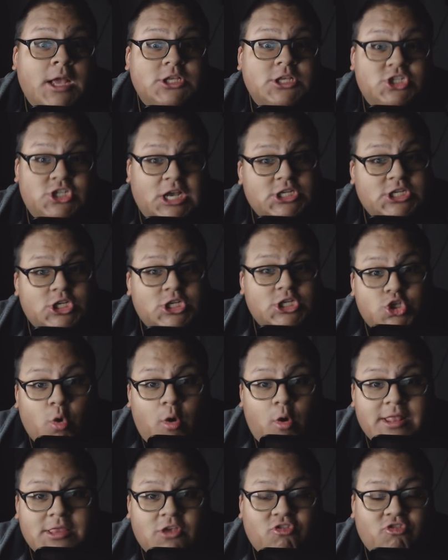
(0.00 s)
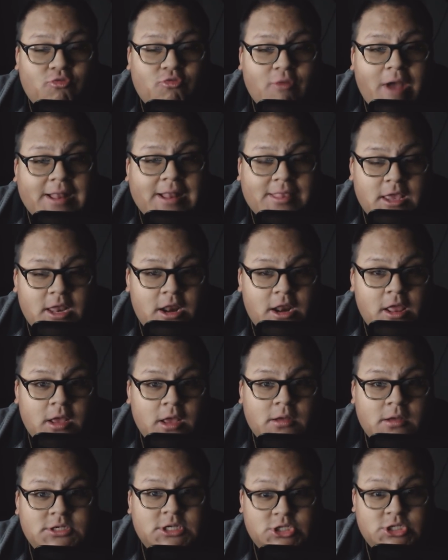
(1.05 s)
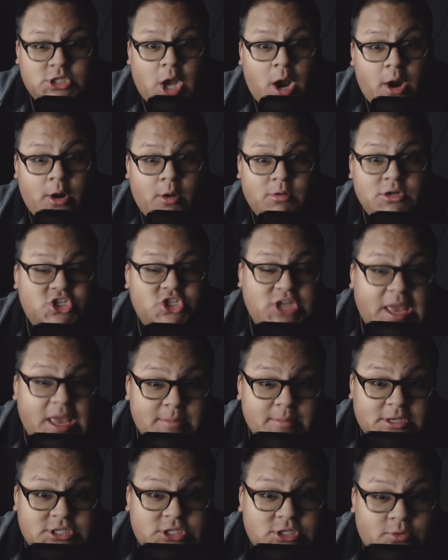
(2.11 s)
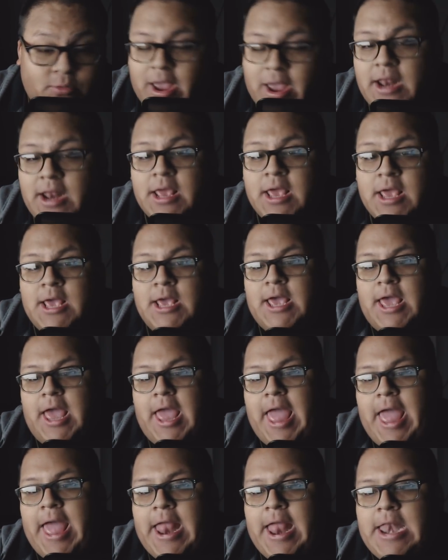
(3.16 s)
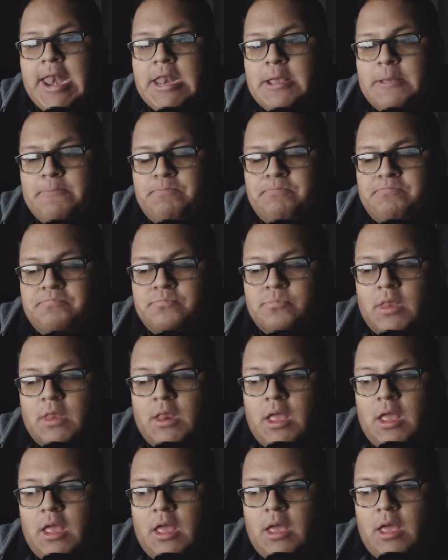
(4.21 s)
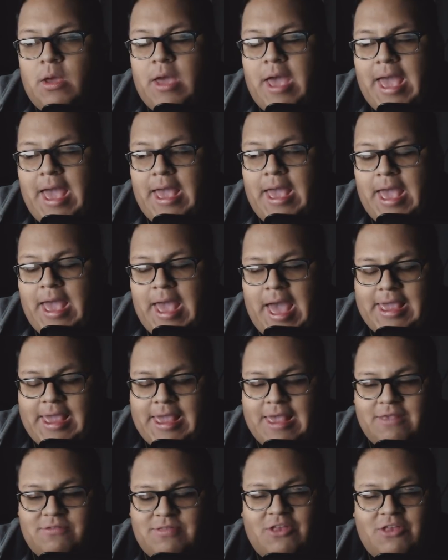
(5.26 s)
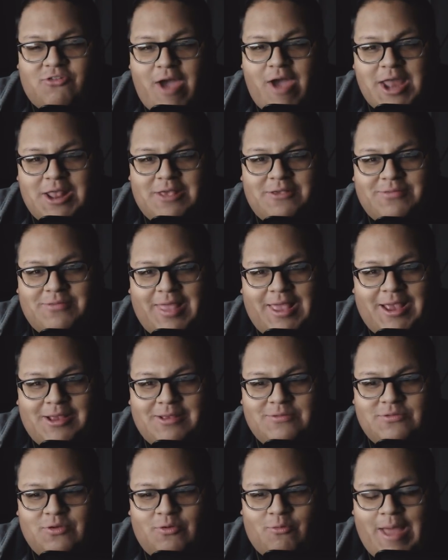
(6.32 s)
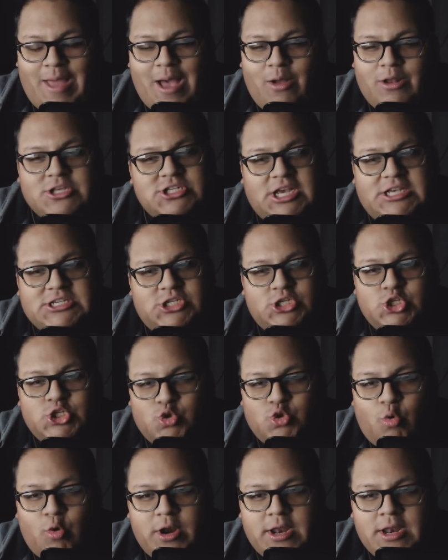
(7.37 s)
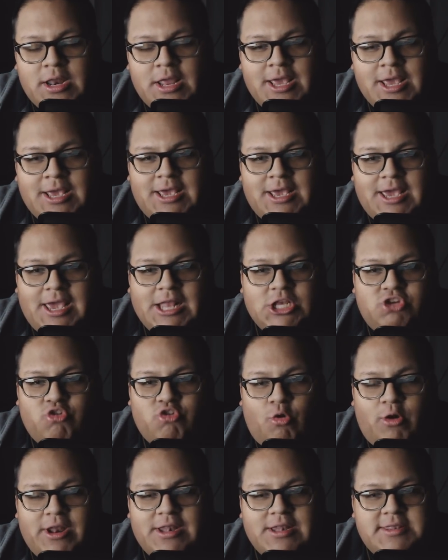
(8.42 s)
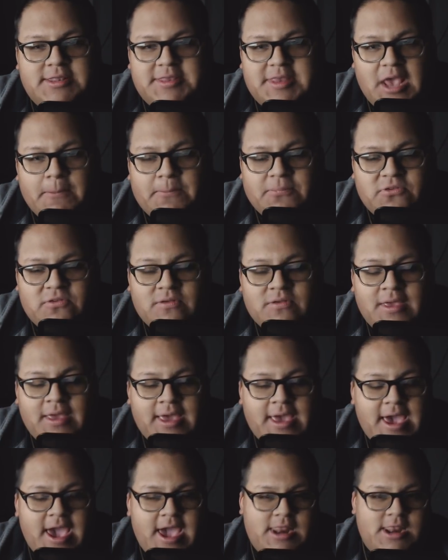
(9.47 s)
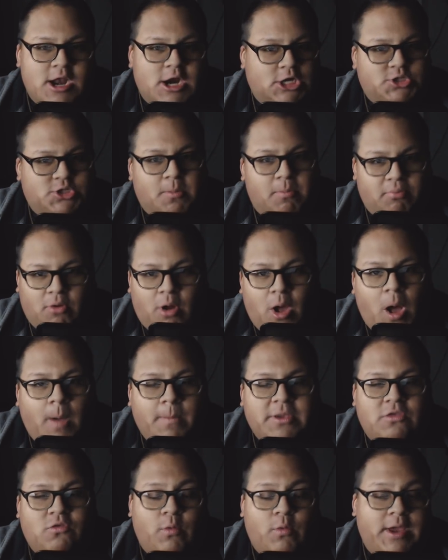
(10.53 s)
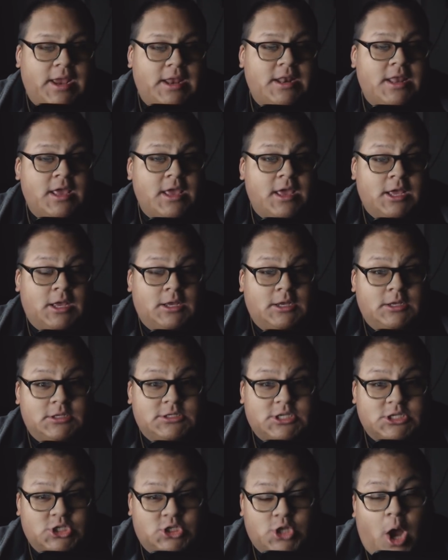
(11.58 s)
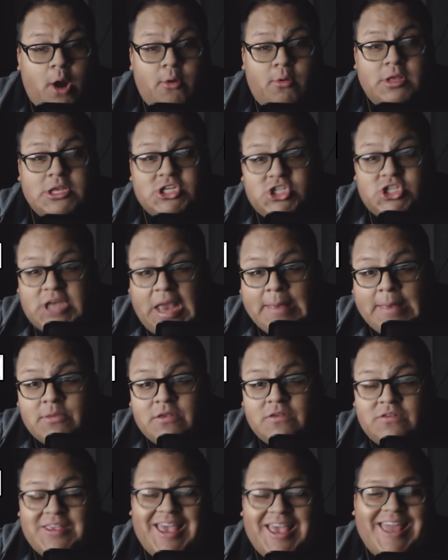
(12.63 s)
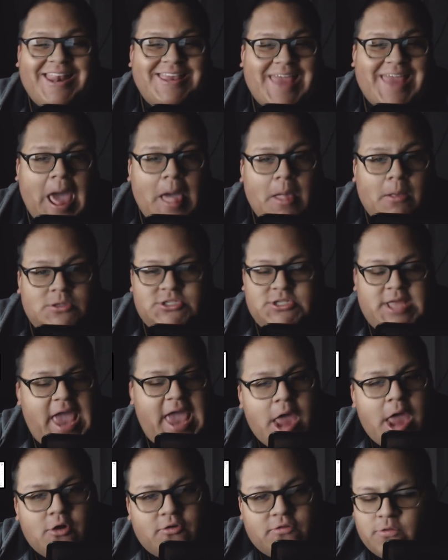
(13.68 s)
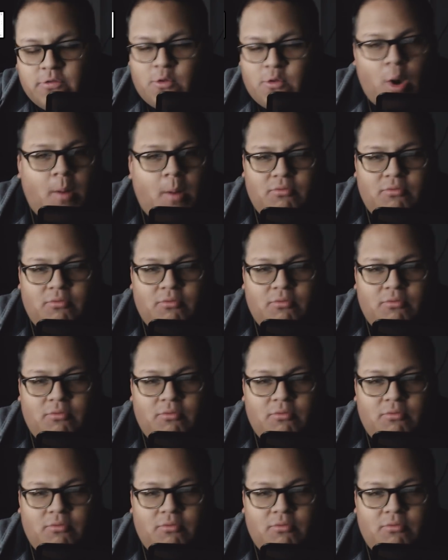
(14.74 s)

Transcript: Jason Jordan distracted Cesaro and Sheamus, right? And I guess they try to like surround Jason Jordan, and Jordan dips, and there's a brawl between Cesaro and Sheamus and Gallows and Anderson. They're all